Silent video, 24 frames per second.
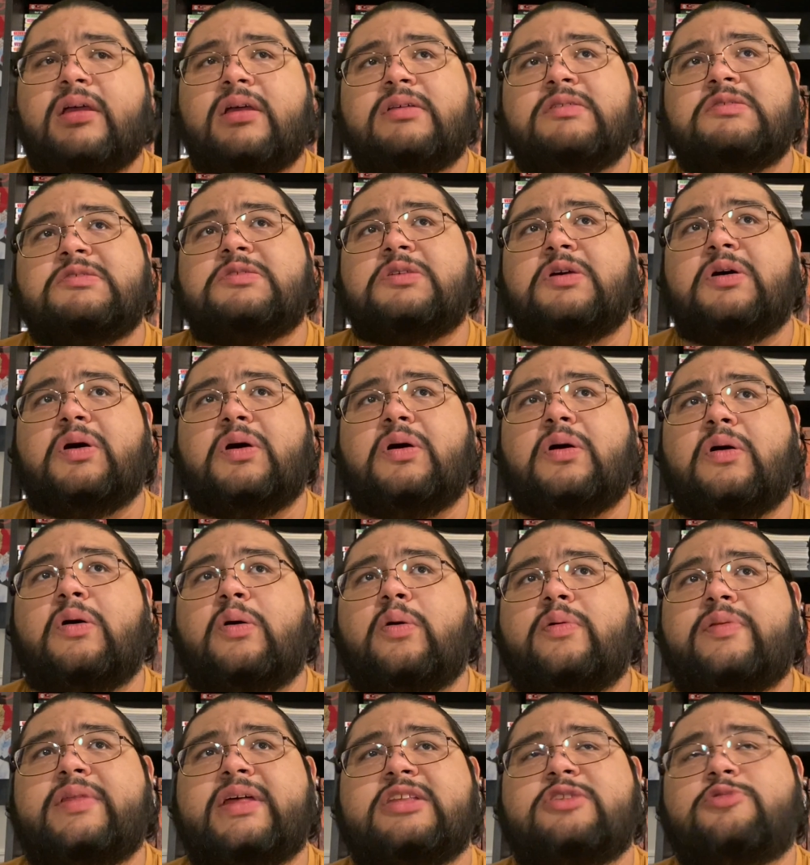
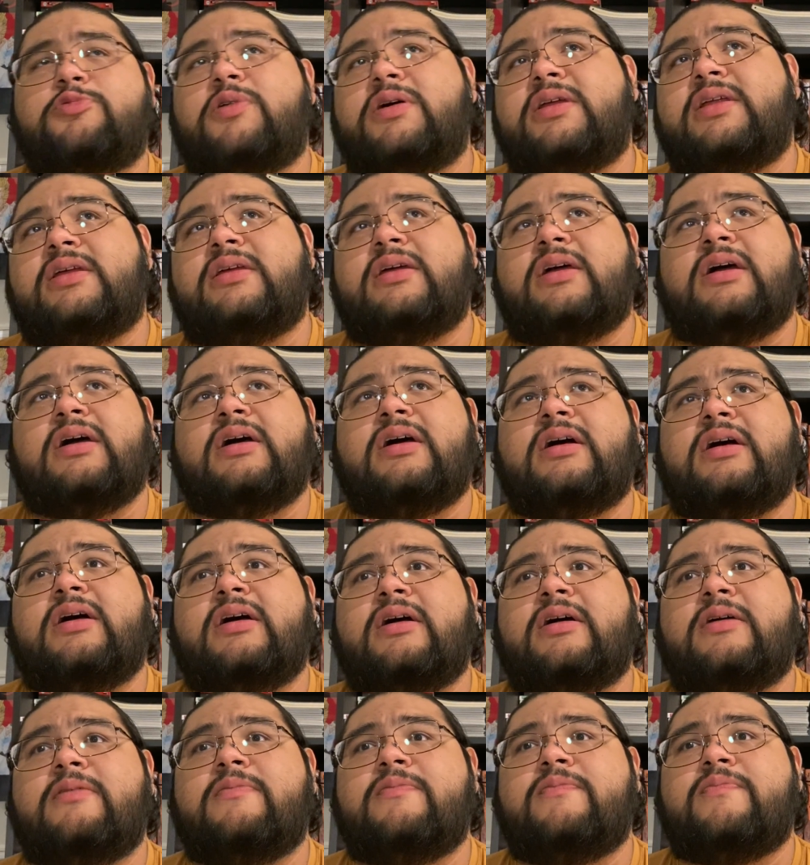So that's what,
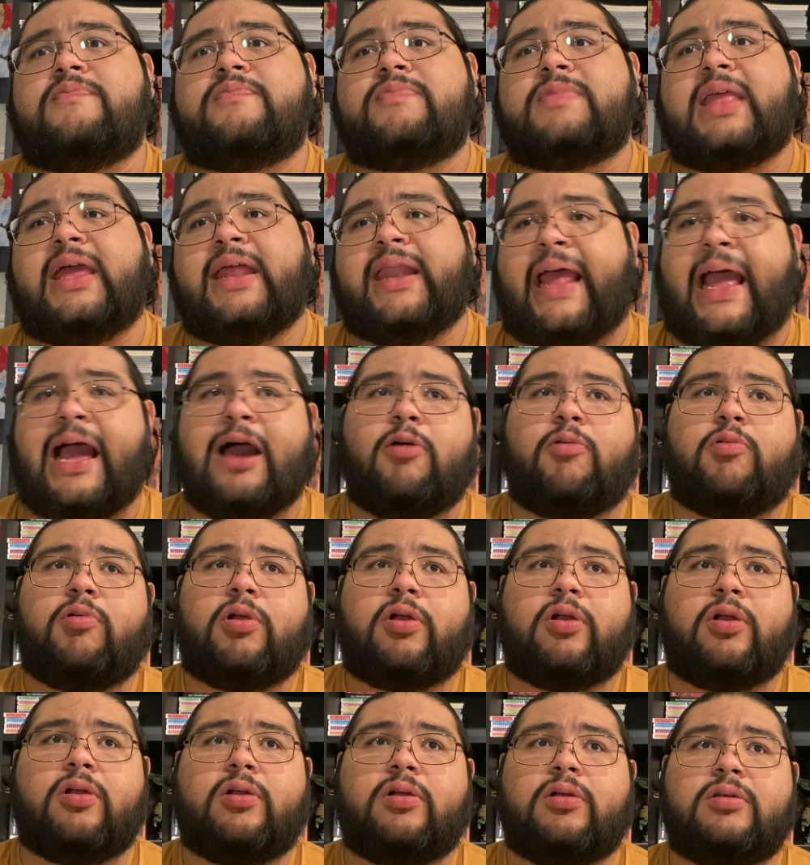an
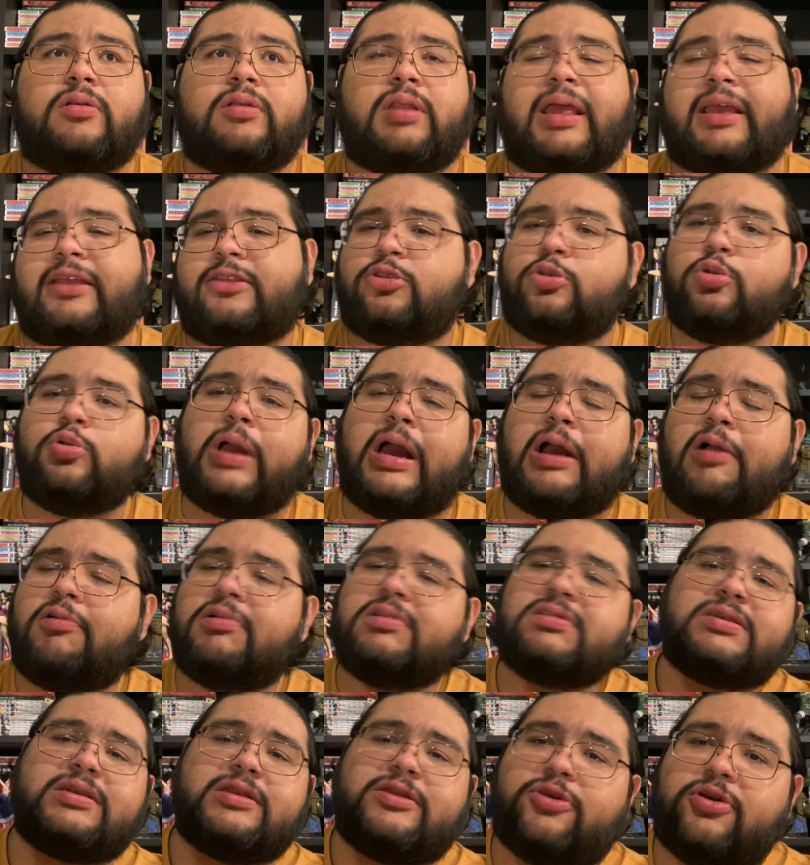hour, like 2
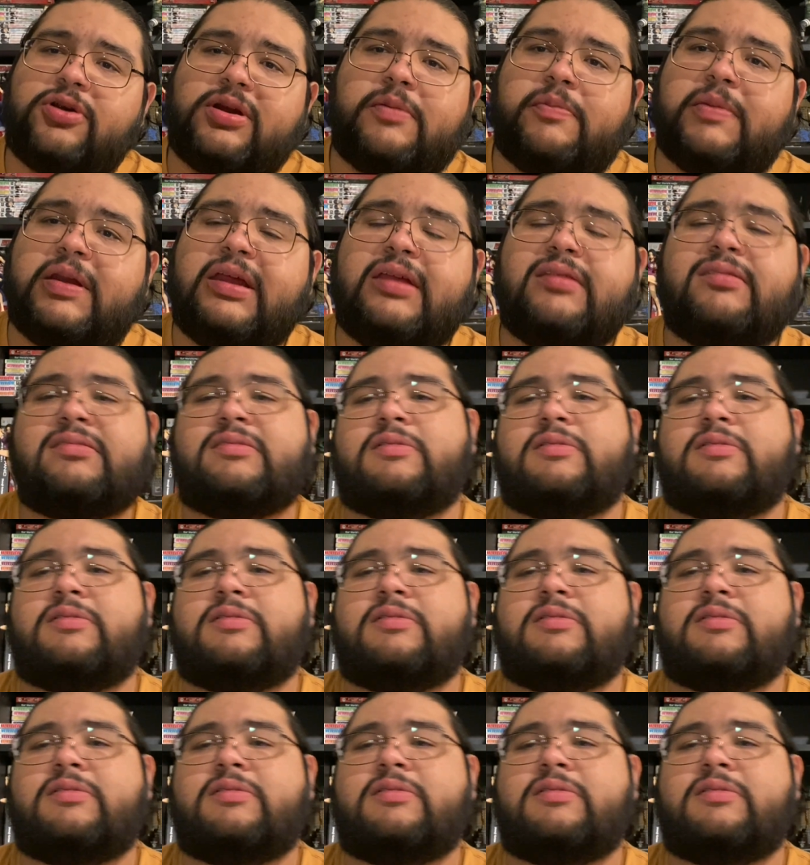hours and 30 minutes.